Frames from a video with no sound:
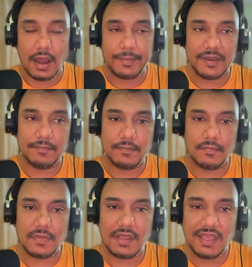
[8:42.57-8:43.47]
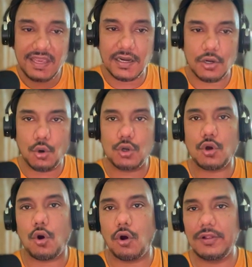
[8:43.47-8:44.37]
I mean, eager
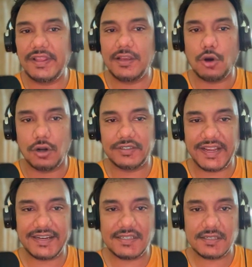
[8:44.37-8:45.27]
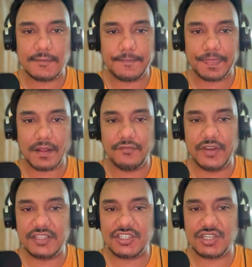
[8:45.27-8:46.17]
load all the contacts
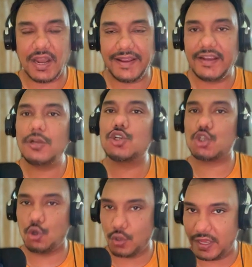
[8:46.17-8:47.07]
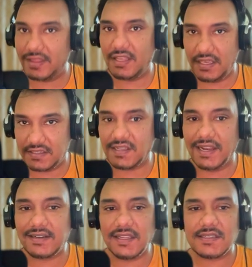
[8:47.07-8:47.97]
which I need to show in the
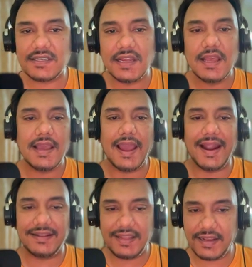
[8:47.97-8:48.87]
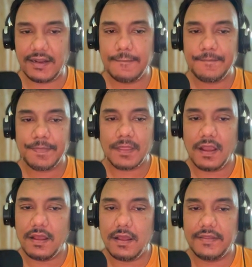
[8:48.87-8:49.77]
select list. And then
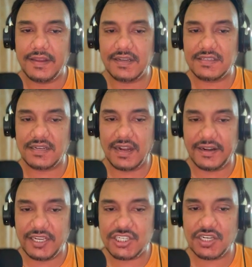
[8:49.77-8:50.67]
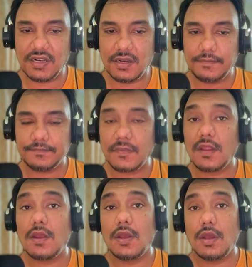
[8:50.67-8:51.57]
there is an additional
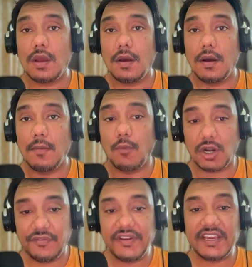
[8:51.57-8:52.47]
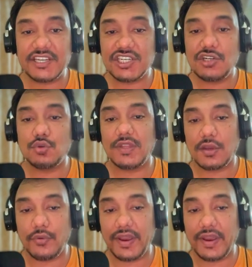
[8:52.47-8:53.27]
modification to the